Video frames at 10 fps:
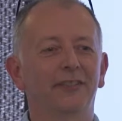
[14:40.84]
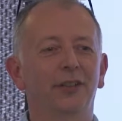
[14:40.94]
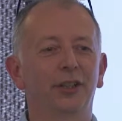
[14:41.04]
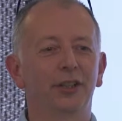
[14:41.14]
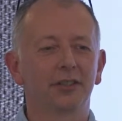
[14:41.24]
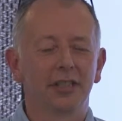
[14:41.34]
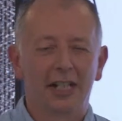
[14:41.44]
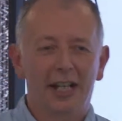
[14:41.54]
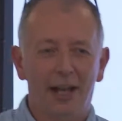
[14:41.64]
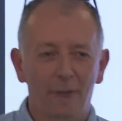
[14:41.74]
very good,
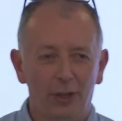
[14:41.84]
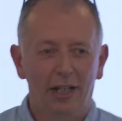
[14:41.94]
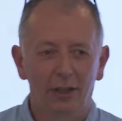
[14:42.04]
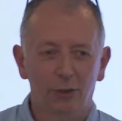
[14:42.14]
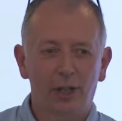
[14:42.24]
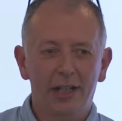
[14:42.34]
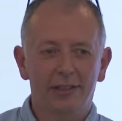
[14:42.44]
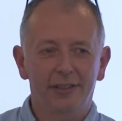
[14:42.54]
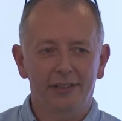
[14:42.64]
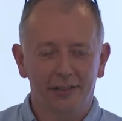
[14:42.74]
have created
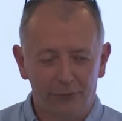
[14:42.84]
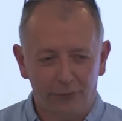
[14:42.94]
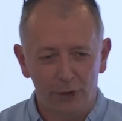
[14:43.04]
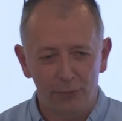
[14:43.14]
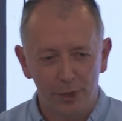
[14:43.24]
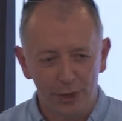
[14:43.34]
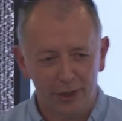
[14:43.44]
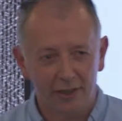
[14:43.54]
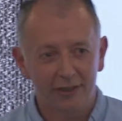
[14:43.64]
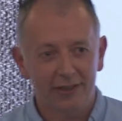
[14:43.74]
this film that you're
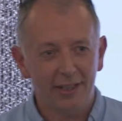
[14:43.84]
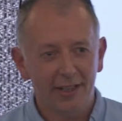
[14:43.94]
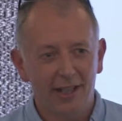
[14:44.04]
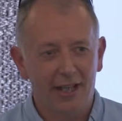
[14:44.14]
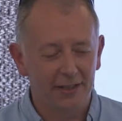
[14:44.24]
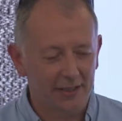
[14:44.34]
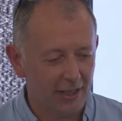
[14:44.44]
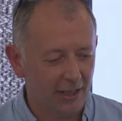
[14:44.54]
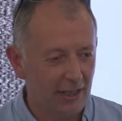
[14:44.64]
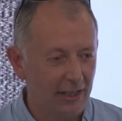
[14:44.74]
going to see, and
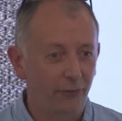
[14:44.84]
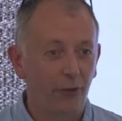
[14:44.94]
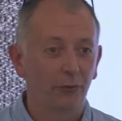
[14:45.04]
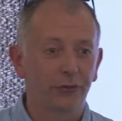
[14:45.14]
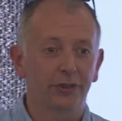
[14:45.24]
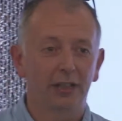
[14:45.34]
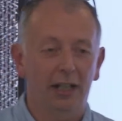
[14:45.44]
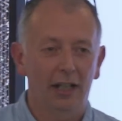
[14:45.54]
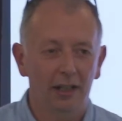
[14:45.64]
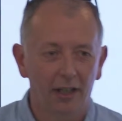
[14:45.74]
it involved,
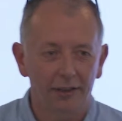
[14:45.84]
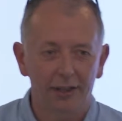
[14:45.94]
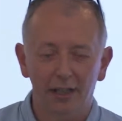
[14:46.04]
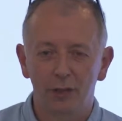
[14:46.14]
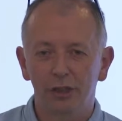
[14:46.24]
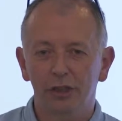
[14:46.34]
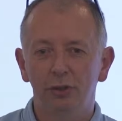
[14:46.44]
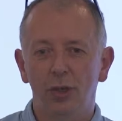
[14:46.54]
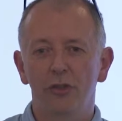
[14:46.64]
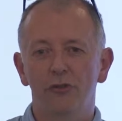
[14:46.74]
I think, over
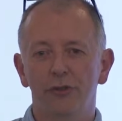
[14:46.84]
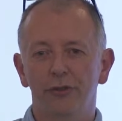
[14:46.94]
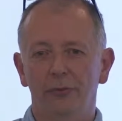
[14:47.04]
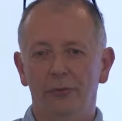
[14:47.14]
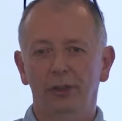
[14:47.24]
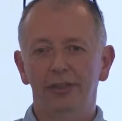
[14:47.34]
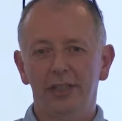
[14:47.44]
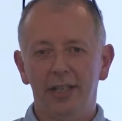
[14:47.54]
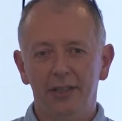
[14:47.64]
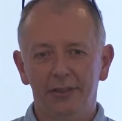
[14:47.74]
200
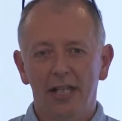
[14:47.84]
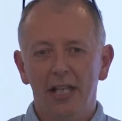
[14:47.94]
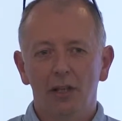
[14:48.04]
volunteers,